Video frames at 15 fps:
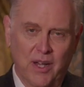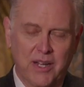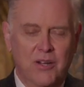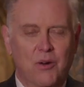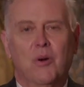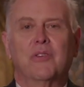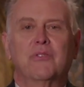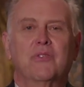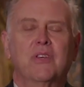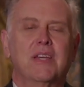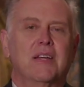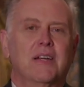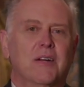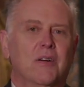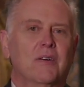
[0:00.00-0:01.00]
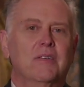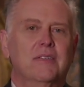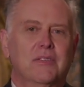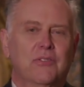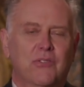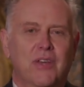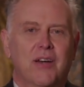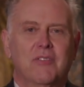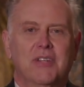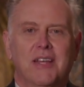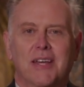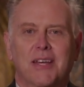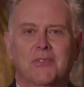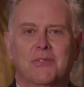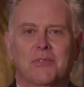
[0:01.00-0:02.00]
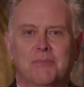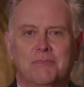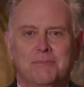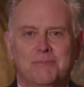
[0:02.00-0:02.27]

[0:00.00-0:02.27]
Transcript: I know I'll see you here in seven days.